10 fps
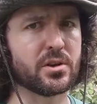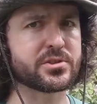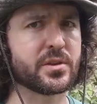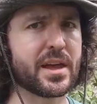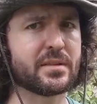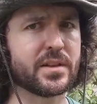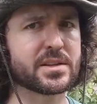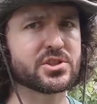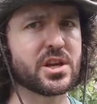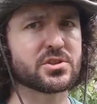So they have
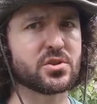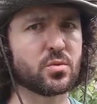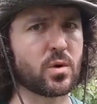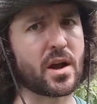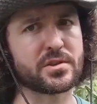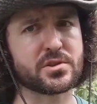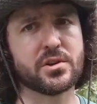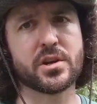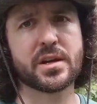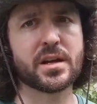less chance to rot. So you're going